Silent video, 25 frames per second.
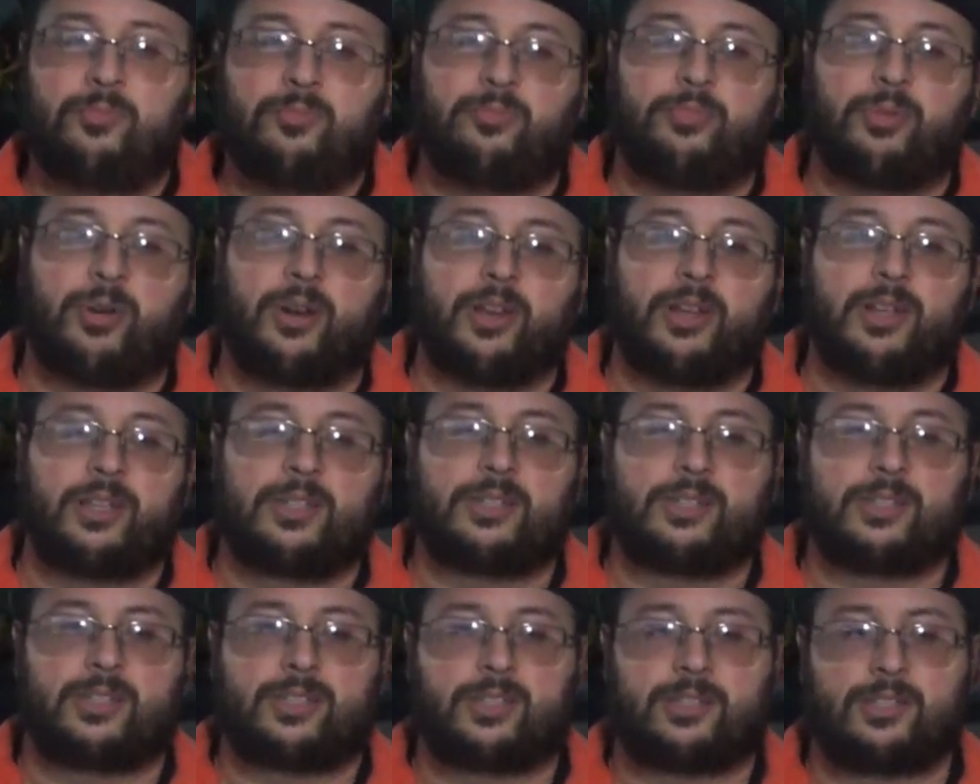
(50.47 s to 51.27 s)
but
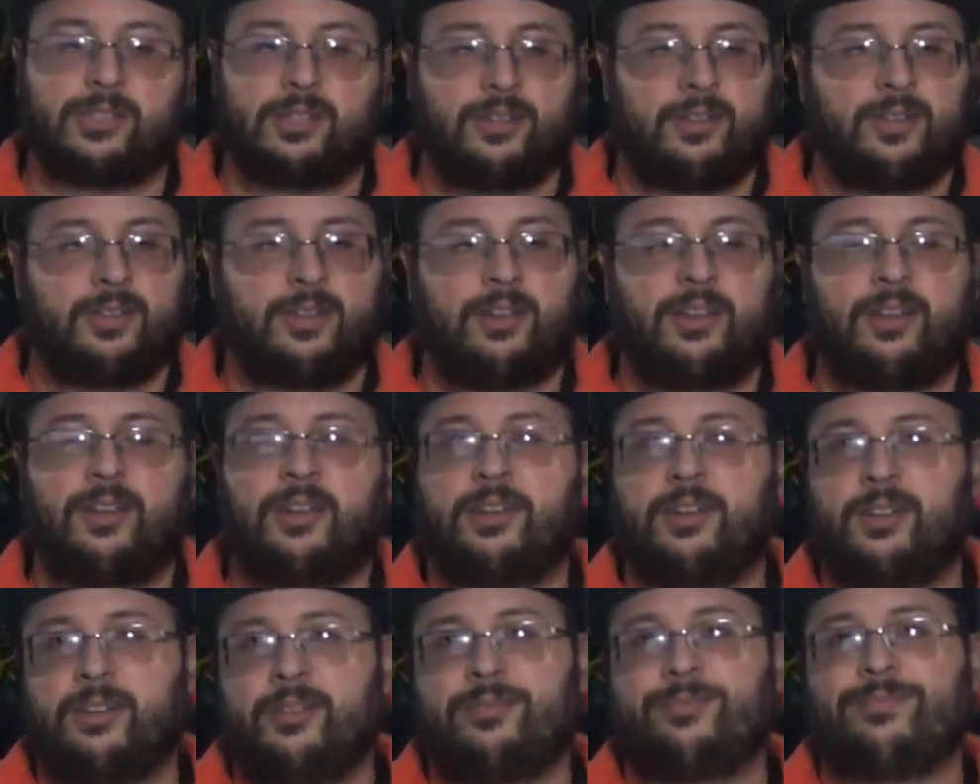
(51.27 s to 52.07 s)
it's
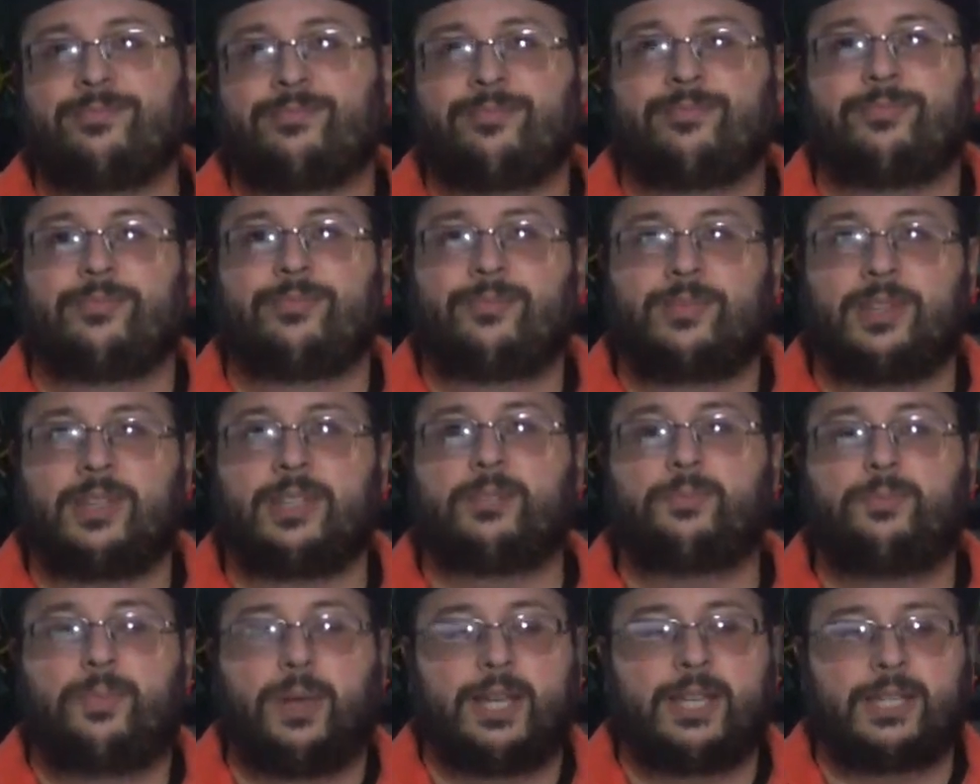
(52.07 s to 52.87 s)

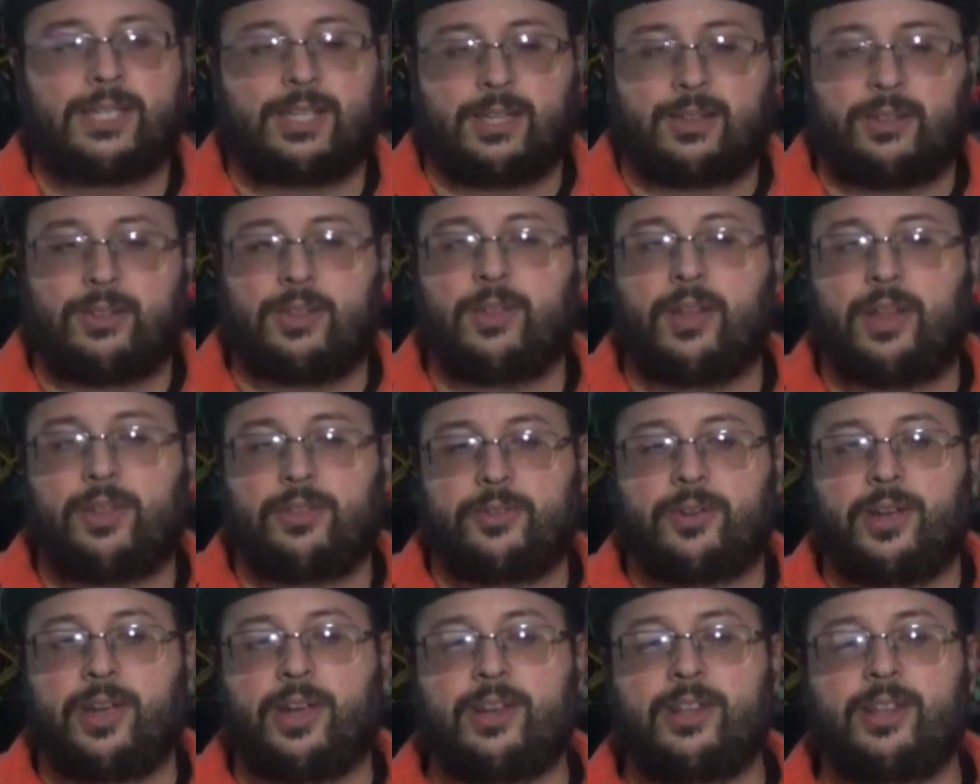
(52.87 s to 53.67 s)
basically
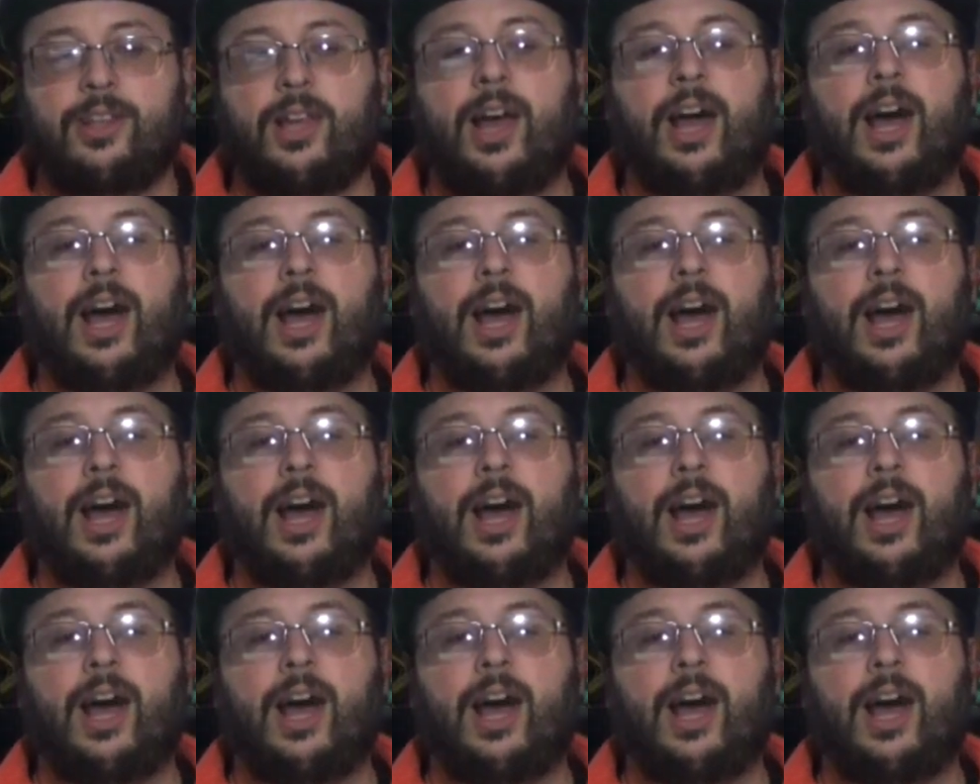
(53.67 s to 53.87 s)
Leatherhead.